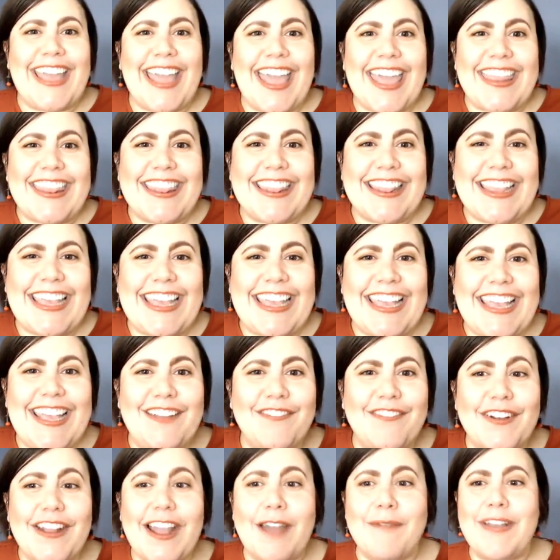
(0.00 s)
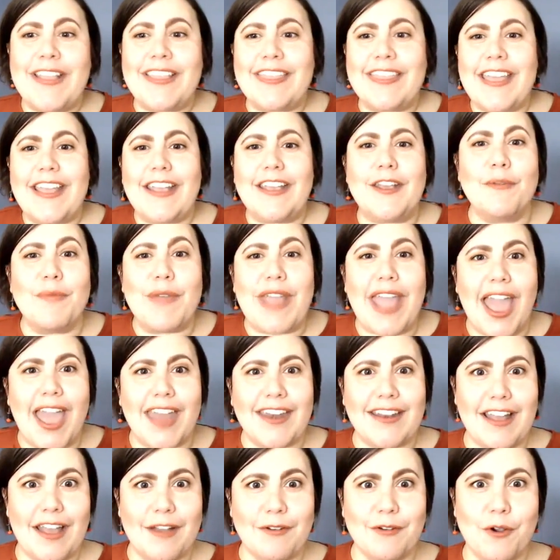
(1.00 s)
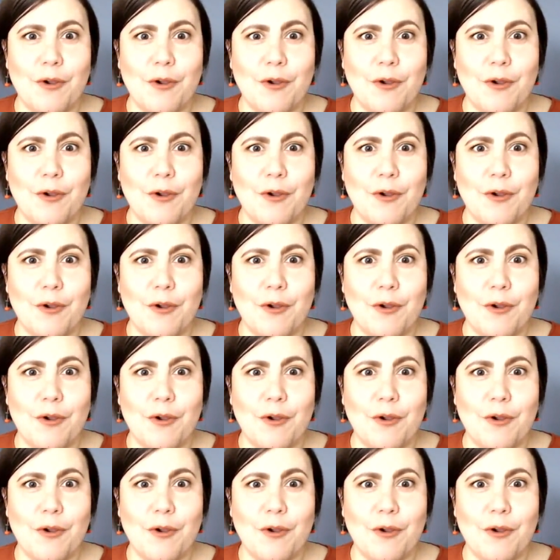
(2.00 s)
Thank you again, Leigh, for coming. Thank you. We